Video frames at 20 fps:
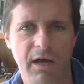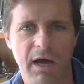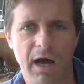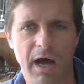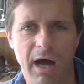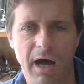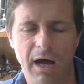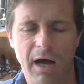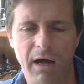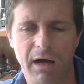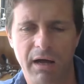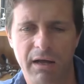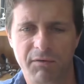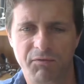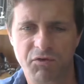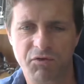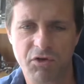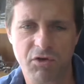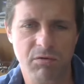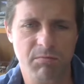Uh,
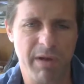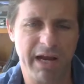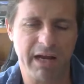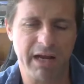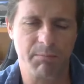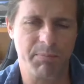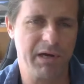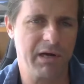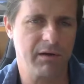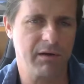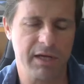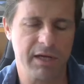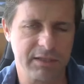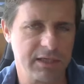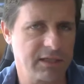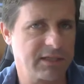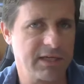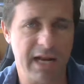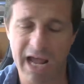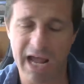if you make a beer that
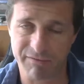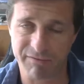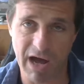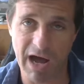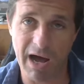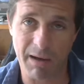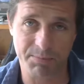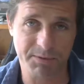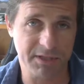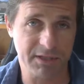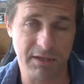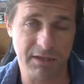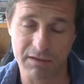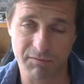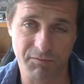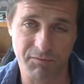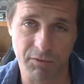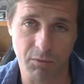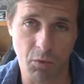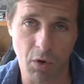doesn't have hops in
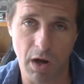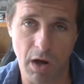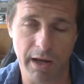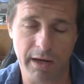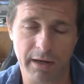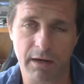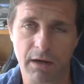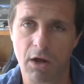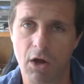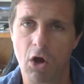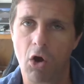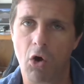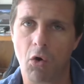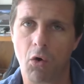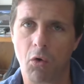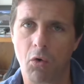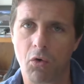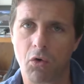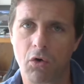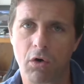it, for one,
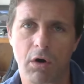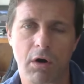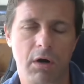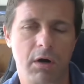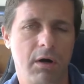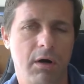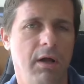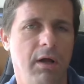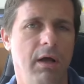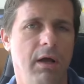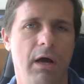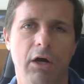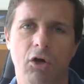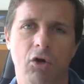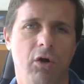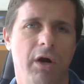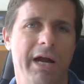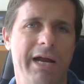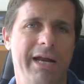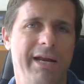or a
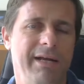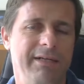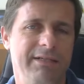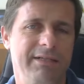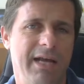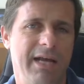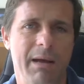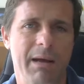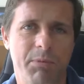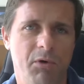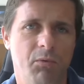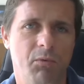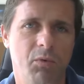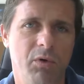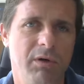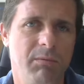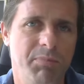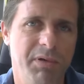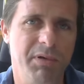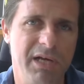great example
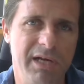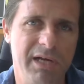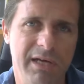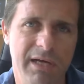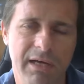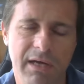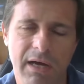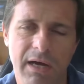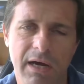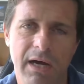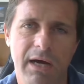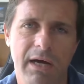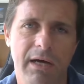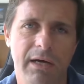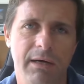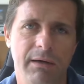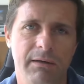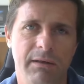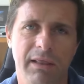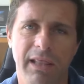would be
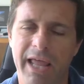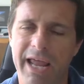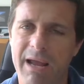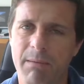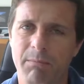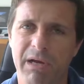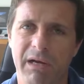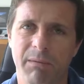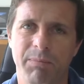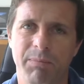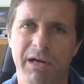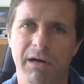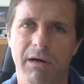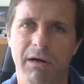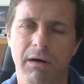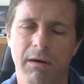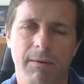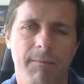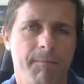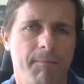uh, lambic
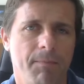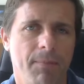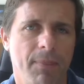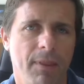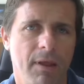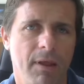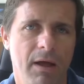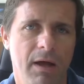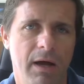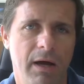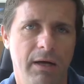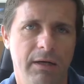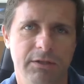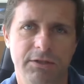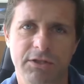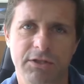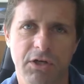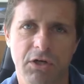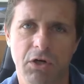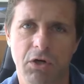beer. Uh,
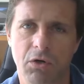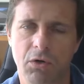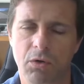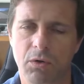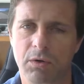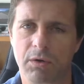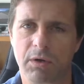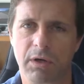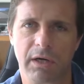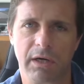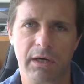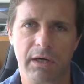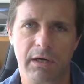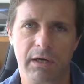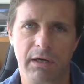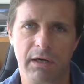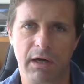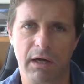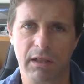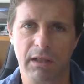so
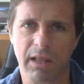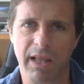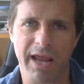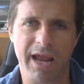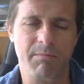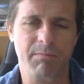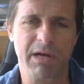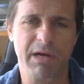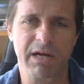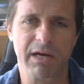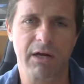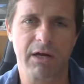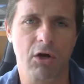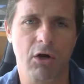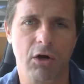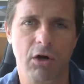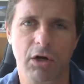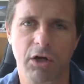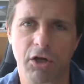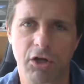uh, a lambic
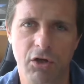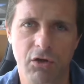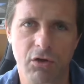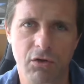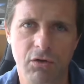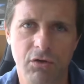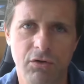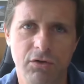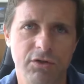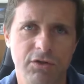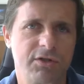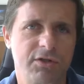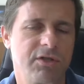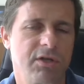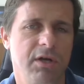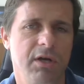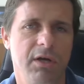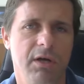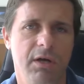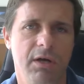or
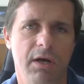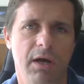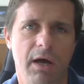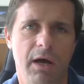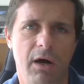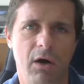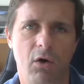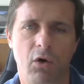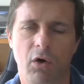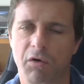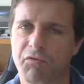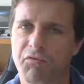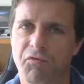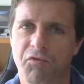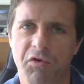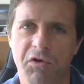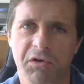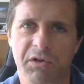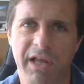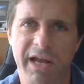gueuze uh, or a
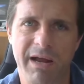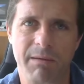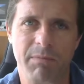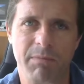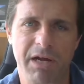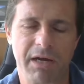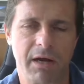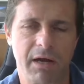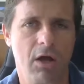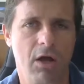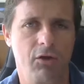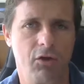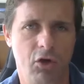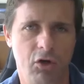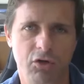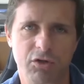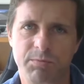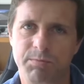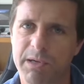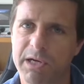fruit lambic,
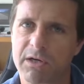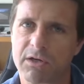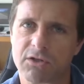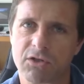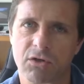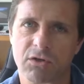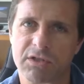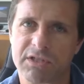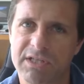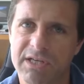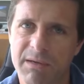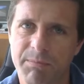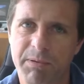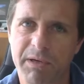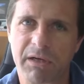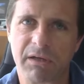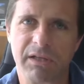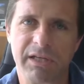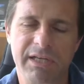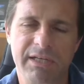those beers are
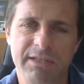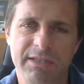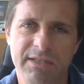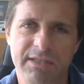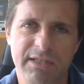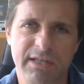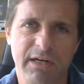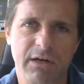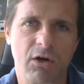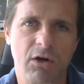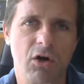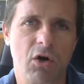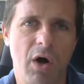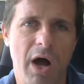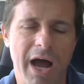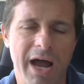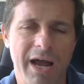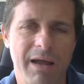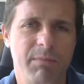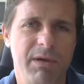typically
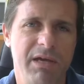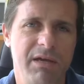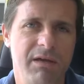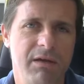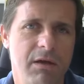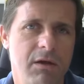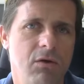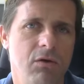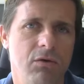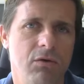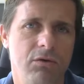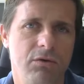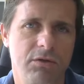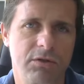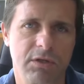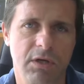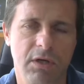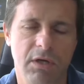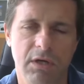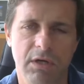zero
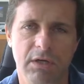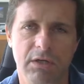IBUs.